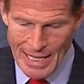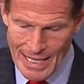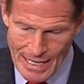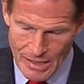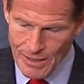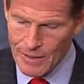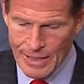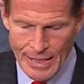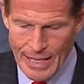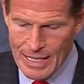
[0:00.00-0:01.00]
He
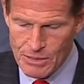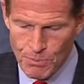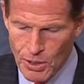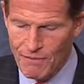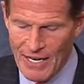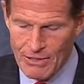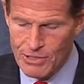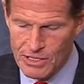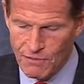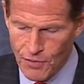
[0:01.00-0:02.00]
clearly has put
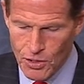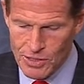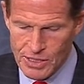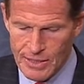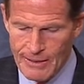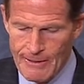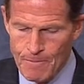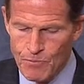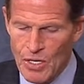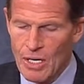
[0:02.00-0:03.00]
veterans first
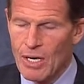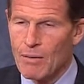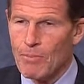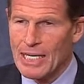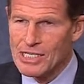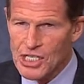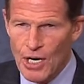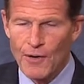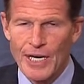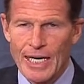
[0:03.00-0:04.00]
by
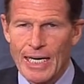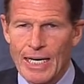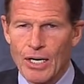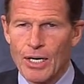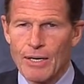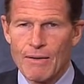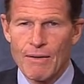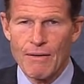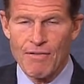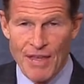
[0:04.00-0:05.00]
sharing
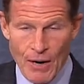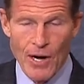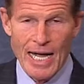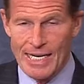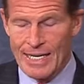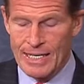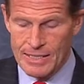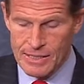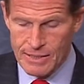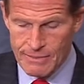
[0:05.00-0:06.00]
their ideas,